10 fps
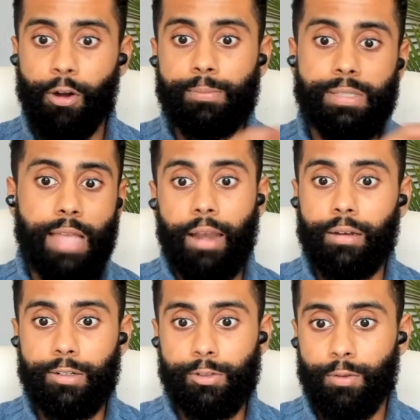the firm
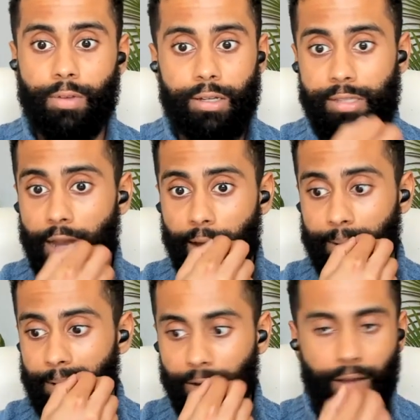standard. So if there's an
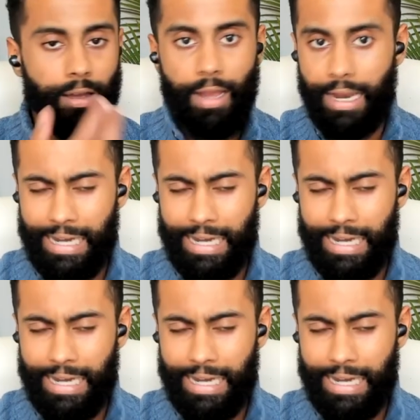architect,